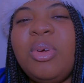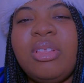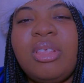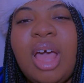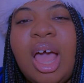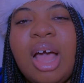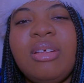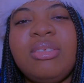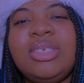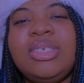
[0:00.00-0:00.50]
went
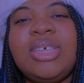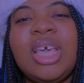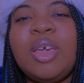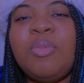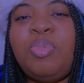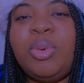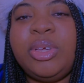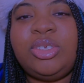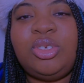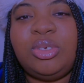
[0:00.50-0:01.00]
out to
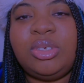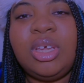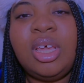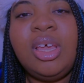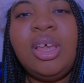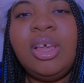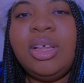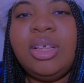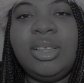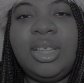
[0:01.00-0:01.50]
take pictures,
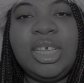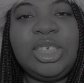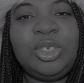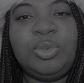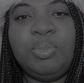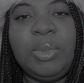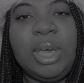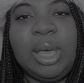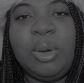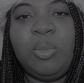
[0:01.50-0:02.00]

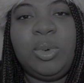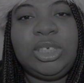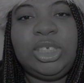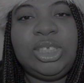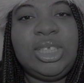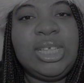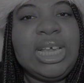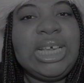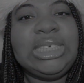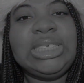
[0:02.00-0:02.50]
this man was
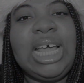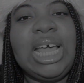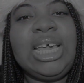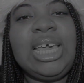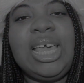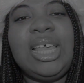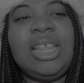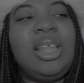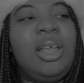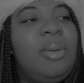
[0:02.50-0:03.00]
sneezing. I
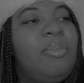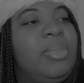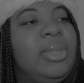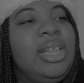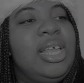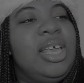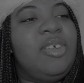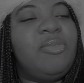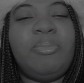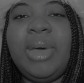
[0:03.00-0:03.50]
cannot
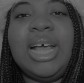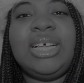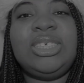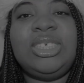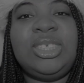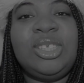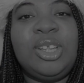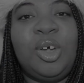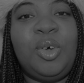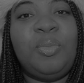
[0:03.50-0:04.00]
believe my
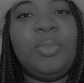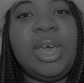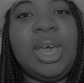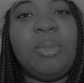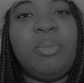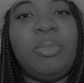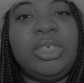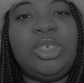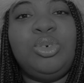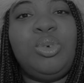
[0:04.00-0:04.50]

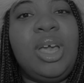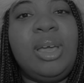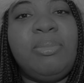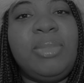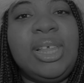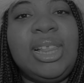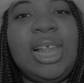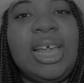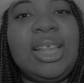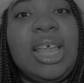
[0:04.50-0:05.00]
snowman betrayed
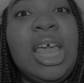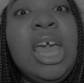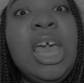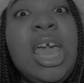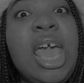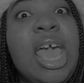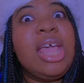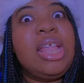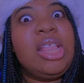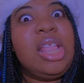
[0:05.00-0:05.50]
me like that.
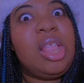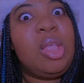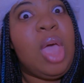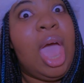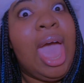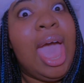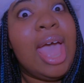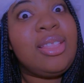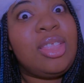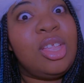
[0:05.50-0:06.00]
And
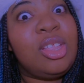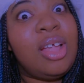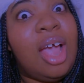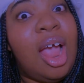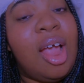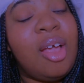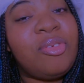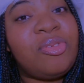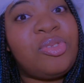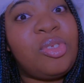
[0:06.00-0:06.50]
had the
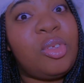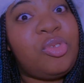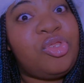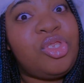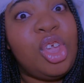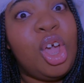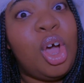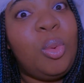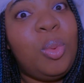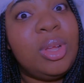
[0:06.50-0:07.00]
nerves to
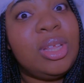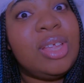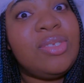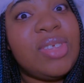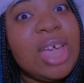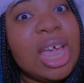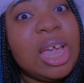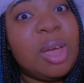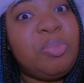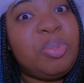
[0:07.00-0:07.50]
still want
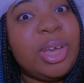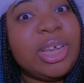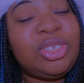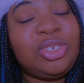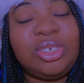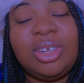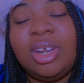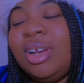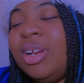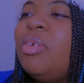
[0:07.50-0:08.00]
to take a
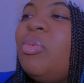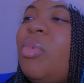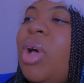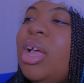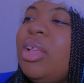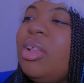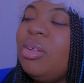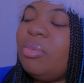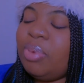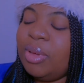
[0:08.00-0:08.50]
picture.
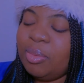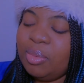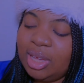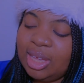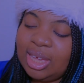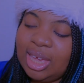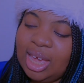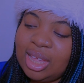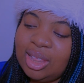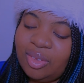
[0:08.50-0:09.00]
Why don't people
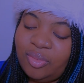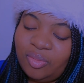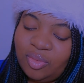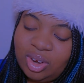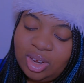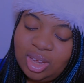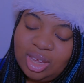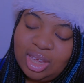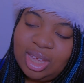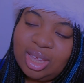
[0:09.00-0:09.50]
in
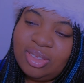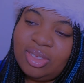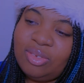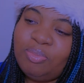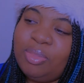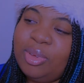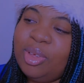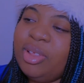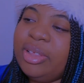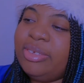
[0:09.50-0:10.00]
California get to
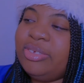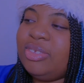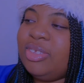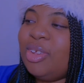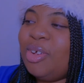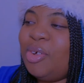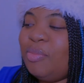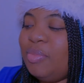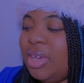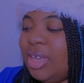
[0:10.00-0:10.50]
build
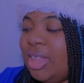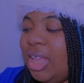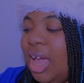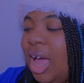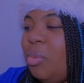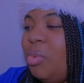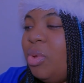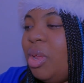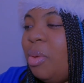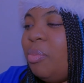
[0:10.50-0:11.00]
snowman? Like,
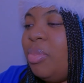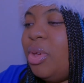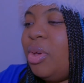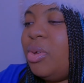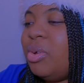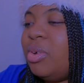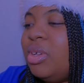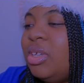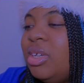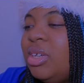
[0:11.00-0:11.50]
I want to
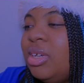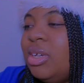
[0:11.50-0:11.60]
build,